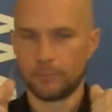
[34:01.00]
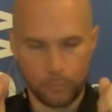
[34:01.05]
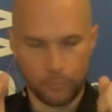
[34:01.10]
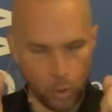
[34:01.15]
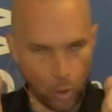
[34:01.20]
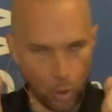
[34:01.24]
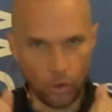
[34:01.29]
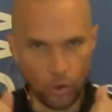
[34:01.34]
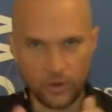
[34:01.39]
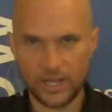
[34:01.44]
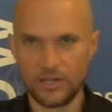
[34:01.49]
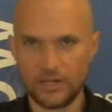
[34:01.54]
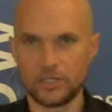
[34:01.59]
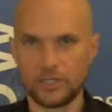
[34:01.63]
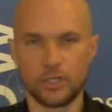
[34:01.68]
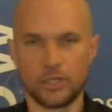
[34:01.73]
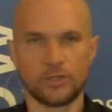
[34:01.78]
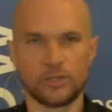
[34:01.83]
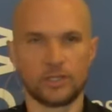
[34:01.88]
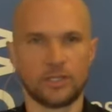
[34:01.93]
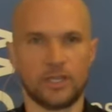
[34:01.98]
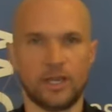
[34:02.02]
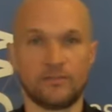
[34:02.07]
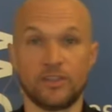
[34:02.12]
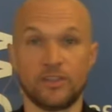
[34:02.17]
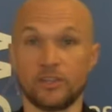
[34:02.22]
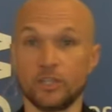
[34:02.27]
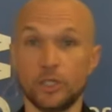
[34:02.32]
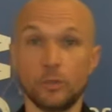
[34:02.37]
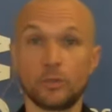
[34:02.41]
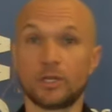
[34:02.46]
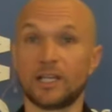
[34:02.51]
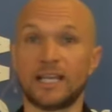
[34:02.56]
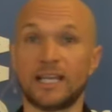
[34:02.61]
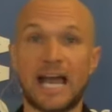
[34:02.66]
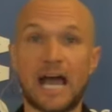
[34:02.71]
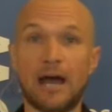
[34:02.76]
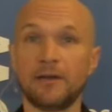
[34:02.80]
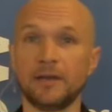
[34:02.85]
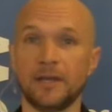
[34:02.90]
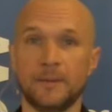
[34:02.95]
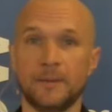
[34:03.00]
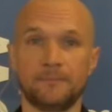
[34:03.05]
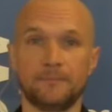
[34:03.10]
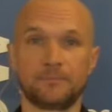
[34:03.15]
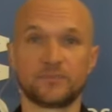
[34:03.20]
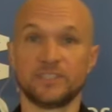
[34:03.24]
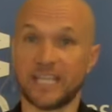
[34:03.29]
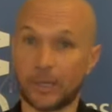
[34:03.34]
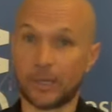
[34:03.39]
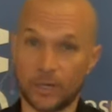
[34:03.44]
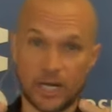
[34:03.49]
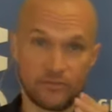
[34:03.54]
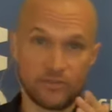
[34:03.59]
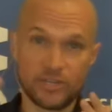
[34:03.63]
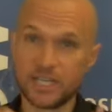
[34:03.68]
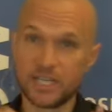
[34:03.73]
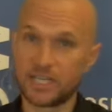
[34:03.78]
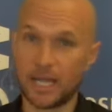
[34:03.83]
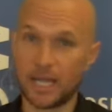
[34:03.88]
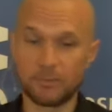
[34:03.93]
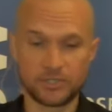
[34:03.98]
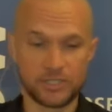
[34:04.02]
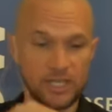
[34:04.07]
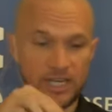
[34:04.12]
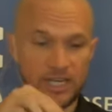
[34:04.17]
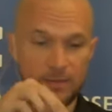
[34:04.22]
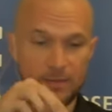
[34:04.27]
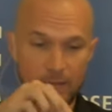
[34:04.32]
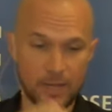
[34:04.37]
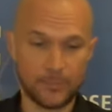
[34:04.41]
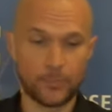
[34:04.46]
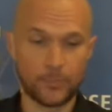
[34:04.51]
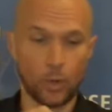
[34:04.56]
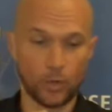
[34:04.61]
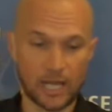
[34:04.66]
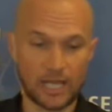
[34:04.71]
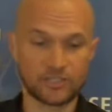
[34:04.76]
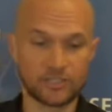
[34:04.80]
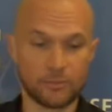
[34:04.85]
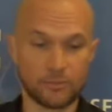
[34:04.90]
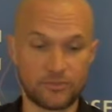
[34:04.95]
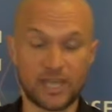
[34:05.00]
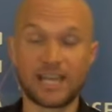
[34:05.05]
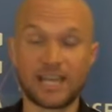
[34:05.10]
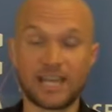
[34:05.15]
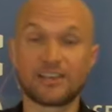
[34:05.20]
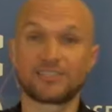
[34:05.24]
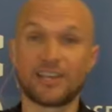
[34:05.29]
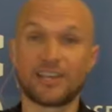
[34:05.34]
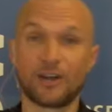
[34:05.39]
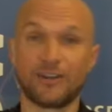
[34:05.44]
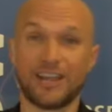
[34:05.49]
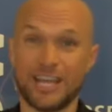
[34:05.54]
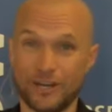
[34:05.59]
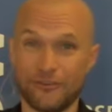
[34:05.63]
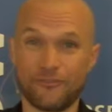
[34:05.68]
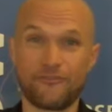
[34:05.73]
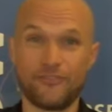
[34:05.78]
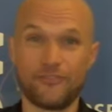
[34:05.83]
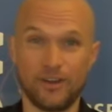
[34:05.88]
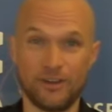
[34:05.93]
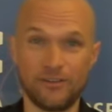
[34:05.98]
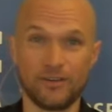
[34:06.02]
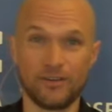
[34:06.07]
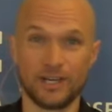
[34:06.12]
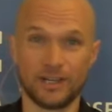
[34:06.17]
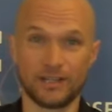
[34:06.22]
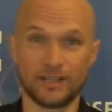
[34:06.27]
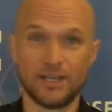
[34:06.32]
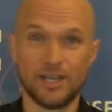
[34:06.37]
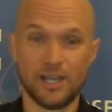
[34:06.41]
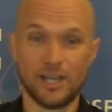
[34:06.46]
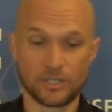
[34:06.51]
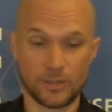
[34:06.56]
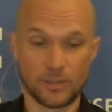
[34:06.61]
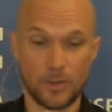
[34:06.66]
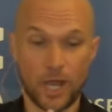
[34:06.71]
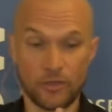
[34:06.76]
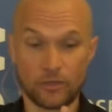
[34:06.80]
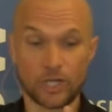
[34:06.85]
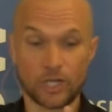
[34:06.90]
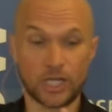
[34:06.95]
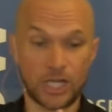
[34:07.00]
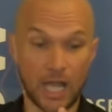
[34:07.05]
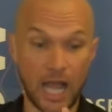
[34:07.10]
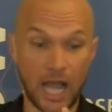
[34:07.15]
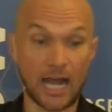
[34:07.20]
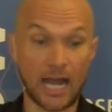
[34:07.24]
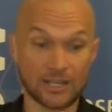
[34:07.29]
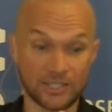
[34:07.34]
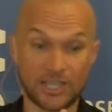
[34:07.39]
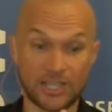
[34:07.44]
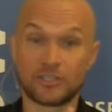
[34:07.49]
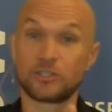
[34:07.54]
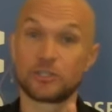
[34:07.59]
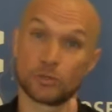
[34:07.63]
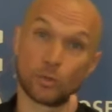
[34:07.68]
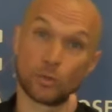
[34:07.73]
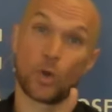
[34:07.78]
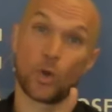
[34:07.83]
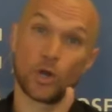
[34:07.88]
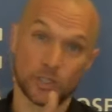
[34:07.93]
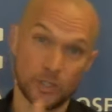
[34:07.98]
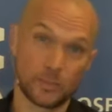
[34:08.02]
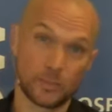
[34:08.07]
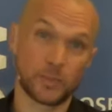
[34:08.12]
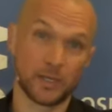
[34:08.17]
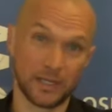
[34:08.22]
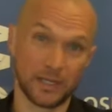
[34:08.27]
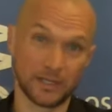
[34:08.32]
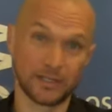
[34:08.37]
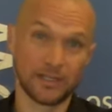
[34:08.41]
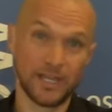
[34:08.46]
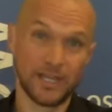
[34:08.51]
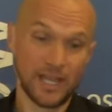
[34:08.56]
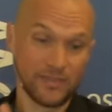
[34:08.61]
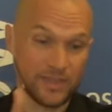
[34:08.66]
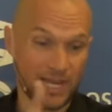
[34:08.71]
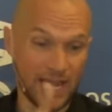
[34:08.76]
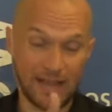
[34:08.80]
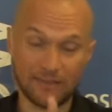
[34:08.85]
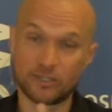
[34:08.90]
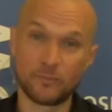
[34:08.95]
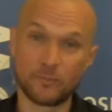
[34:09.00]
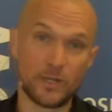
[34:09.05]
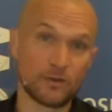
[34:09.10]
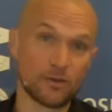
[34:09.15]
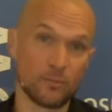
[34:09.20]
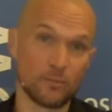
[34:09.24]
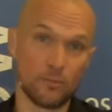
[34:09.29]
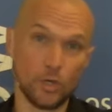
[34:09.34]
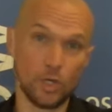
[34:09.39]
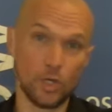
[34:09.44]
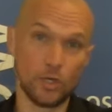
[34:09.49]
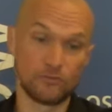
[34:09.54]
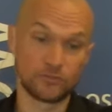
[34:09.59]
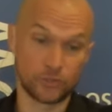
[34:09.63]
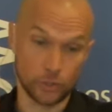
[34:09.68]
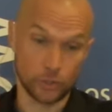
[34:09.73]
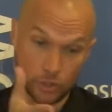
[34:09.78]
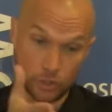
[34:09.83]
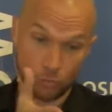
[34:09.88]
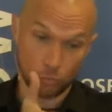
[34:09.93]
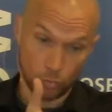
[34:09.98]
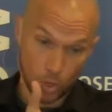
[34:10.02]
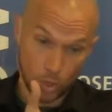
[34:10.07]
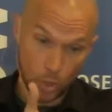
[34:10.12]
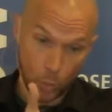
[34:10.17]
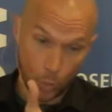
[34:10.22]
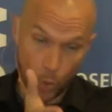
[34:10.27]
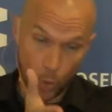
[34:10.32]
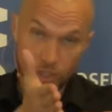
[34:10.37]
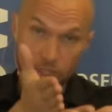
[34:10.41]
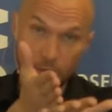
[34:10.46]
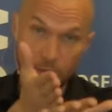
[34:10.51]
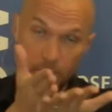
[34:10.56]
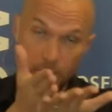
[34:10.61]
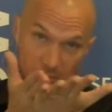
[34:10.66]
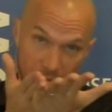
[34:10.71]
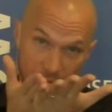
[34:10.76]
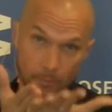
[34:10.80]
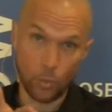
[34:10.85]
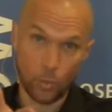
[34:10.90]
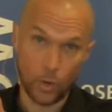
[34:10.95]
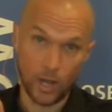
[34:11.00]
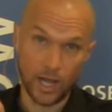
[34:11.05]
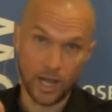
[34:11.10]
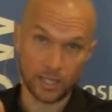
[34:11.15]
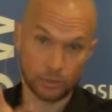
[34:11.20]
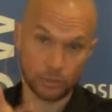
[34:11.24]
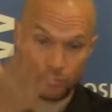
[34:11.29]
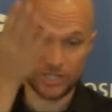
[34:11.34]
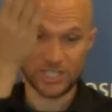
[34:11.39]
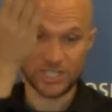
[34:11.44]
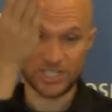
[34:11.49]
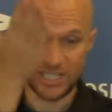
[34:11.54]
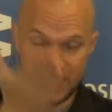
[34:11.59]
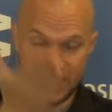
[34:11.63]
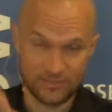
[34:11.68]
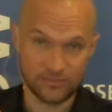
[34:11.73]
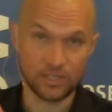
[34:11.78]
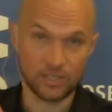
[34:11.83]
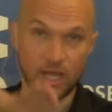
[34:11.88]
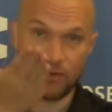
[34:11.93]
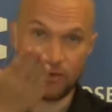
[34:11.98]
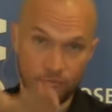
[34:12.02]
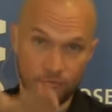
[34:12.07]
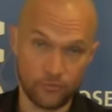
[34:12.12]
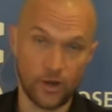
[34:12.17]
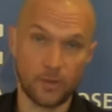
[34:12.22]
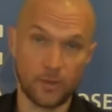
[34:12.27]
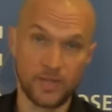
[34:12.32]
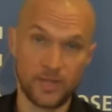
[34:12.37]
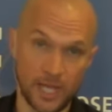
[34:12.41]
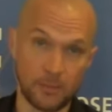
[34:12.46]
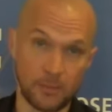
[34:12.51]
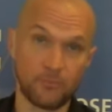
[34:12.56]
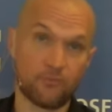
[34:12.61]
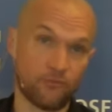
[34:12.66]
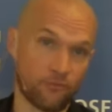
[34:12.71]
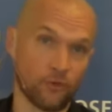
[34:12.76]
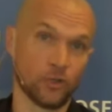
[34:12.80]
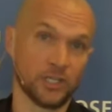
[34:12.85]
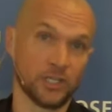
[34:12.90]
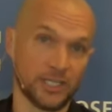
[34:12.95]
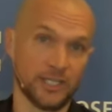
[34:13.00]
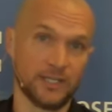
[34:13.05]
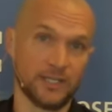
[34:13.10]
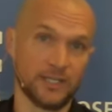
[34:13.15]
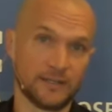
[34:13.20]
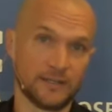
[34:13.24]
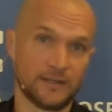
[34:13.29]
pour into you the love, that you would allow Him. Now, whenever He comes in, He may point out some things that are interfering, some other gods that you're worshiping that have to be removed so you can worship Him well and receive love from Him fully.